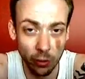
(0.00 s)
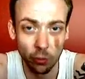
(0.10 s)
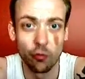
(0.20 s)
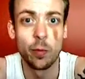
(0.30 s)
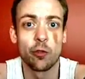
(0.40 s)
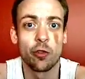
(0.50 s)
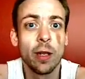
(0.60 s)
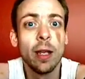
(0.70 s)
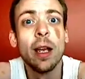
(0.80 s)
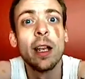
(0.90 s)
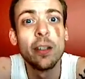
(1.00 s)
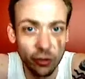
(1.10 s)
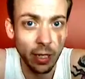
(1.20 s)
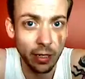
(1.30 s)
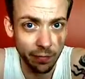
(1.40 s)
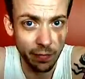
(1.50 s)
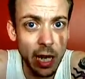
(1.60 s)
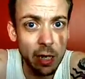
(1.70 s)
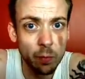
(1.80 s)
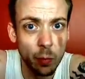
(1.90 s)
contribution and
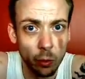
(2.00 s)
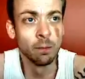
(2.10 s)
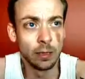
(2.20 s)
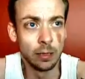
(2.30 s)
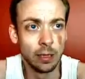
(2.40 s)
scientific input.